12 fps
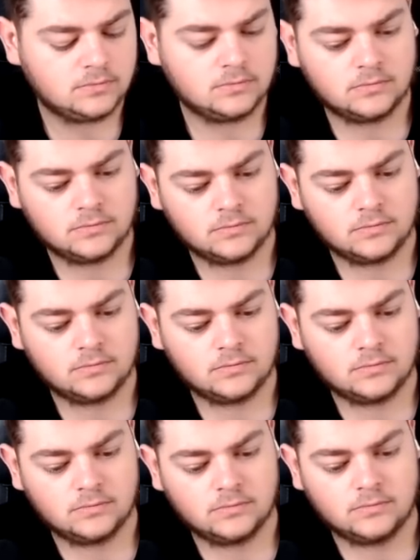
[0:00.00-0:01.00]

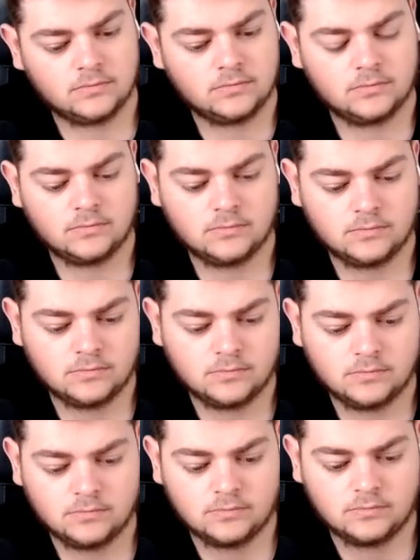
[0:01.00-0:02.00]

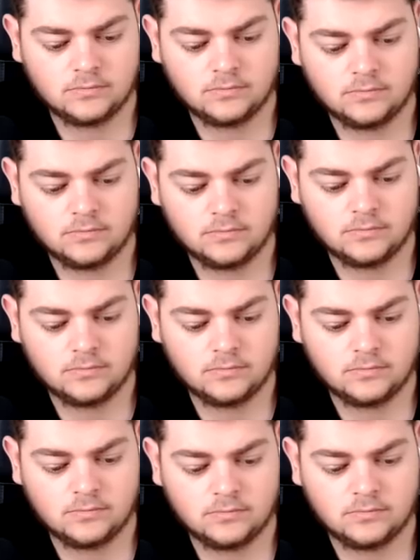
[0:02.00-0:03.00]

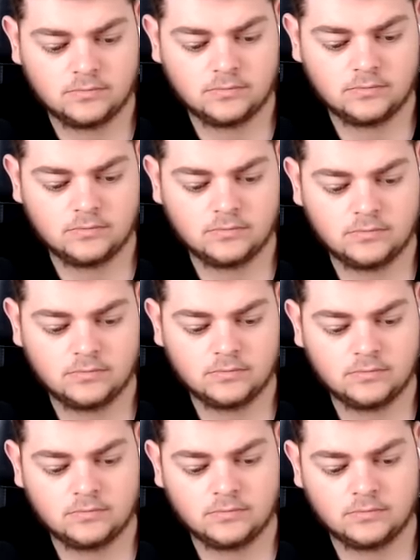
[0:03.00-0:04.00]

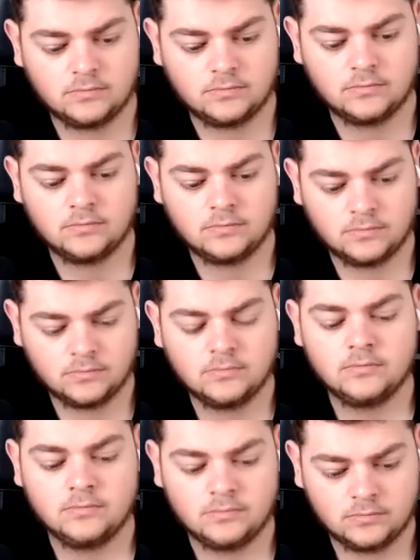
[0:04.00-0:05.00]

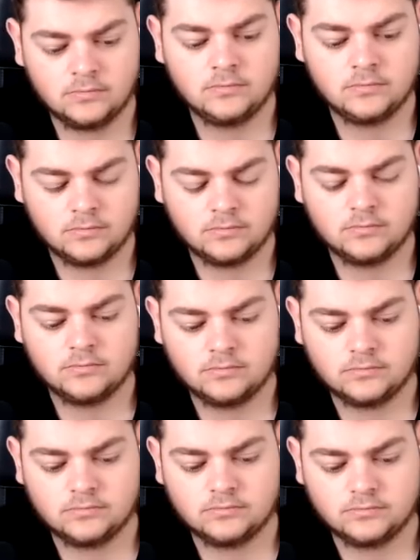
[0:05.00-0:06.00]

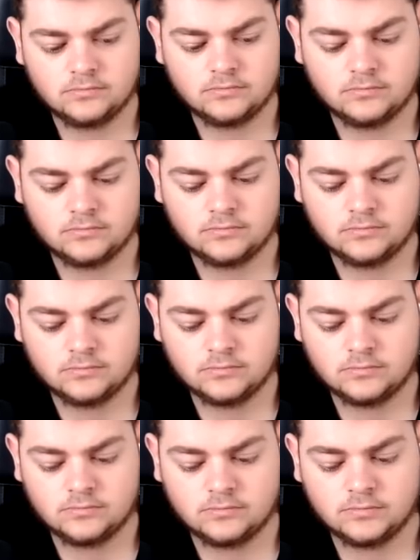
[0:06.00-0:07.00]

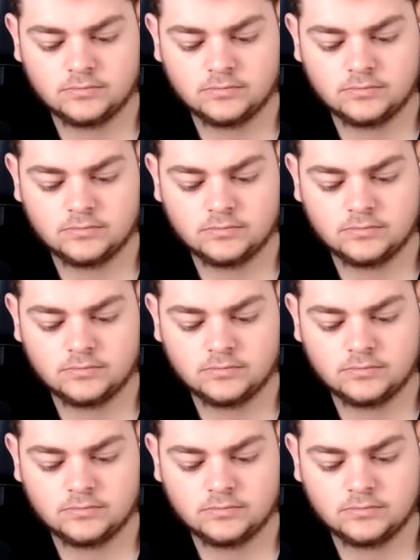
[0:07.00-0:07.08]
[no speech]